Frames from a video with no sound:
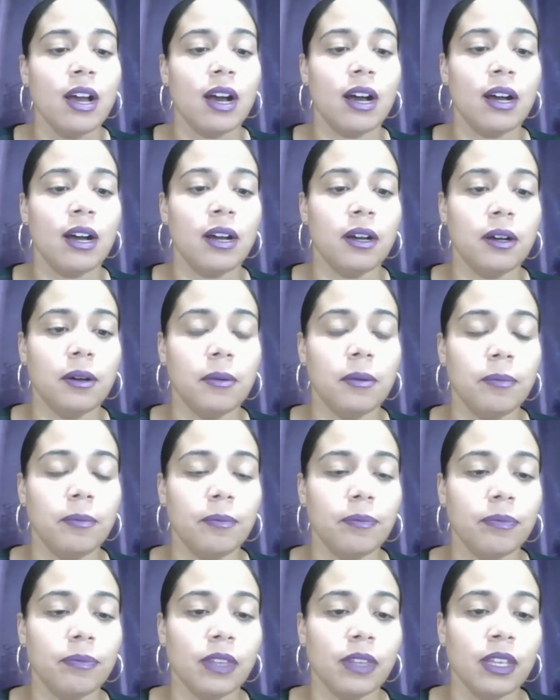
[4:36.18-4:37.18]

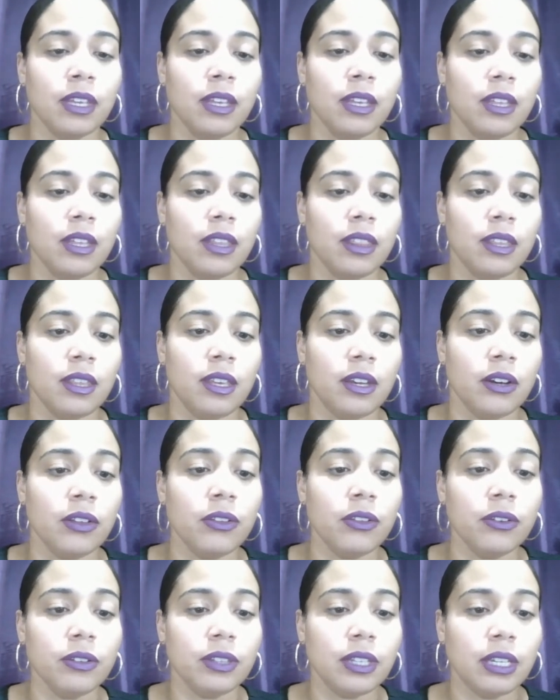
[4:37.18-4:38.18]
Um, the
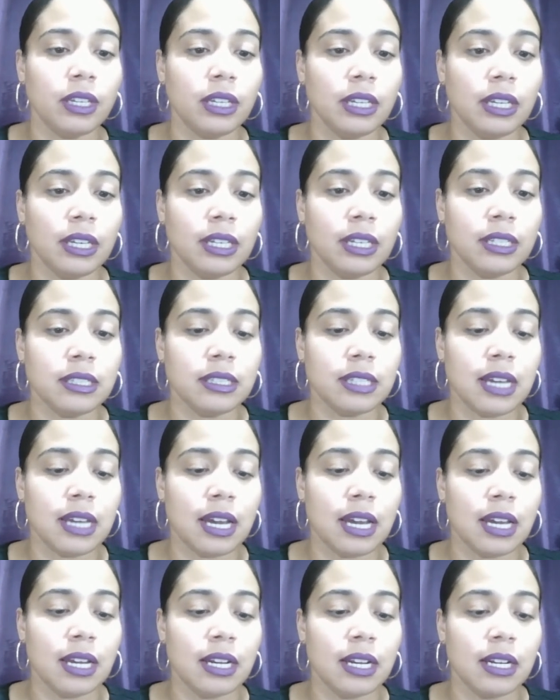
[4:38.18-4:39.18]
other thing is
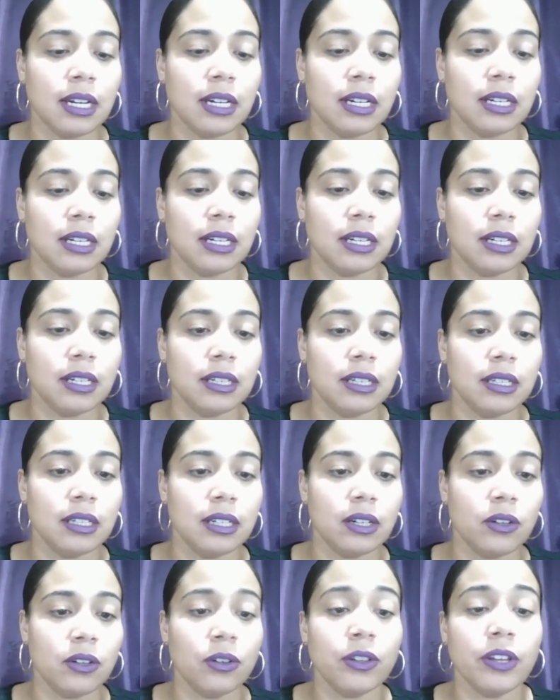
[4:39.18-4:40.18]
that,
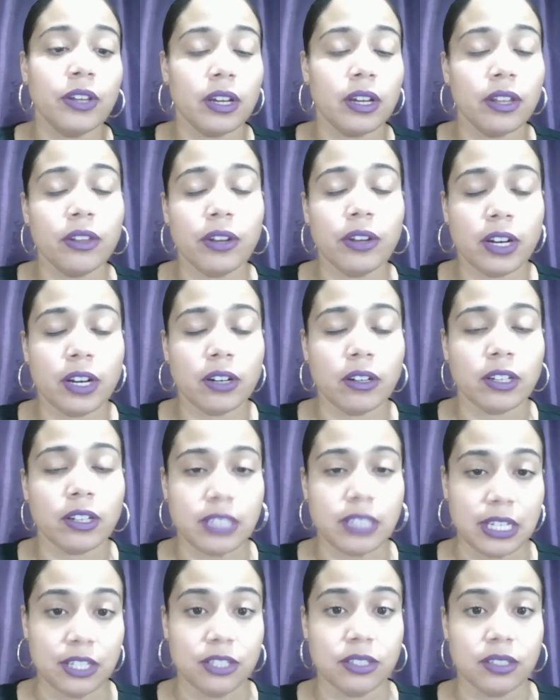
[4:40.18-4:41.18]
or the other hair
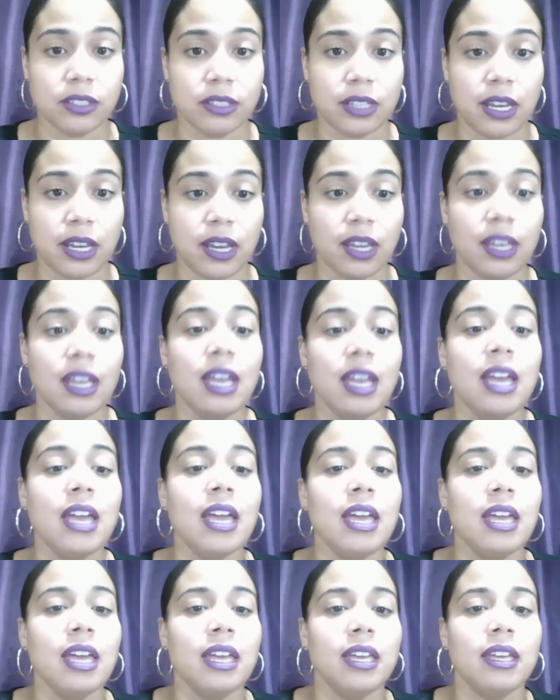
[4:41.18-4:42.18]
loss, I should say,
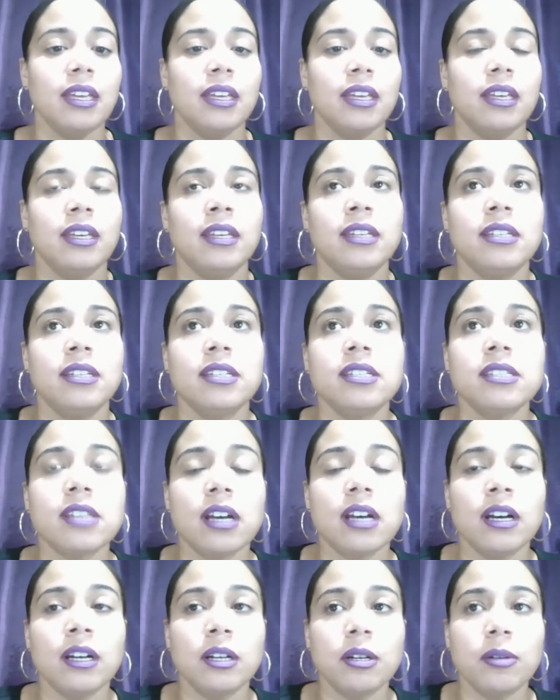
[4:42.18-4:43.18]
is
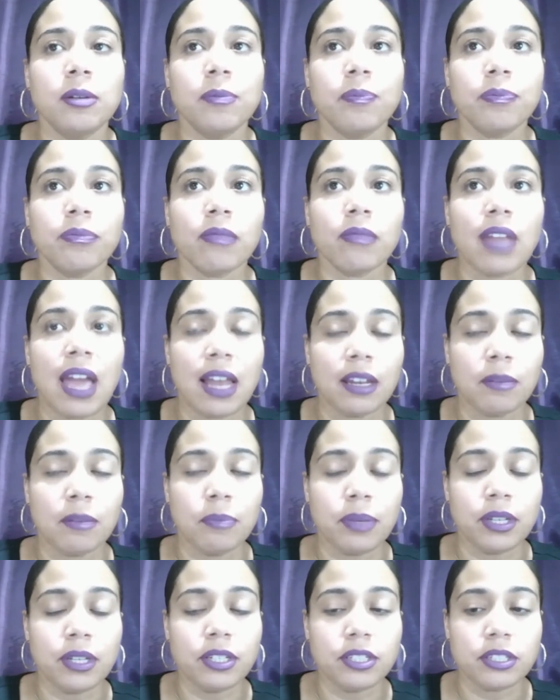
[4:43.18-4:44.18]

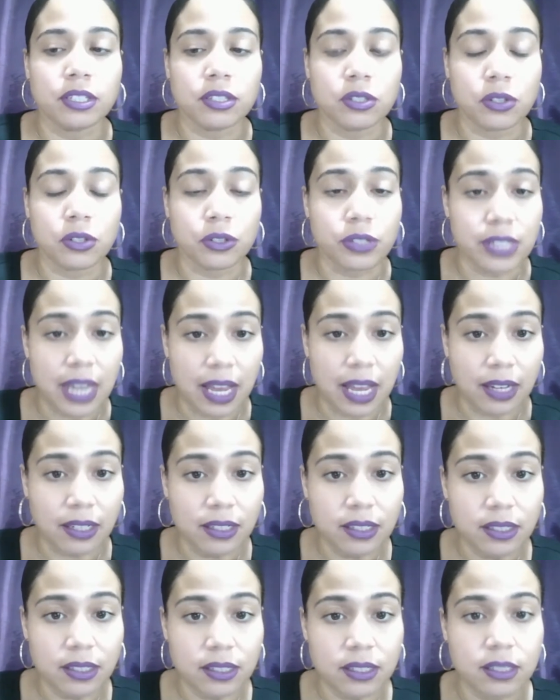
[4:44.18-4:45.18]
alopecia
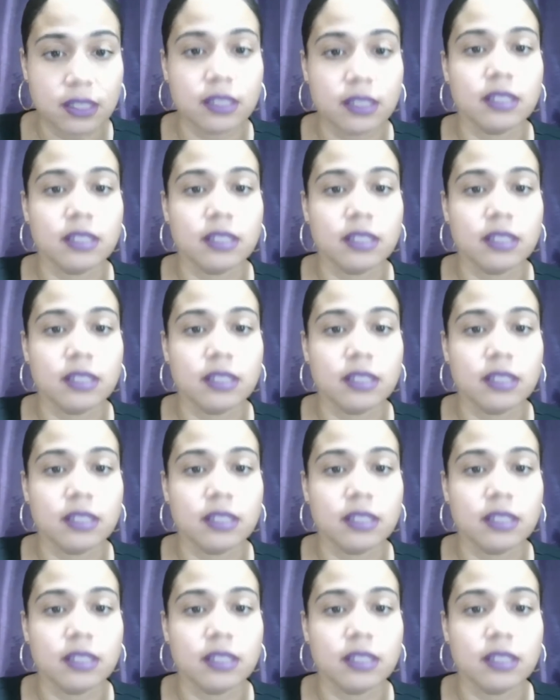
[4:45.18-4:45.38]
totalis,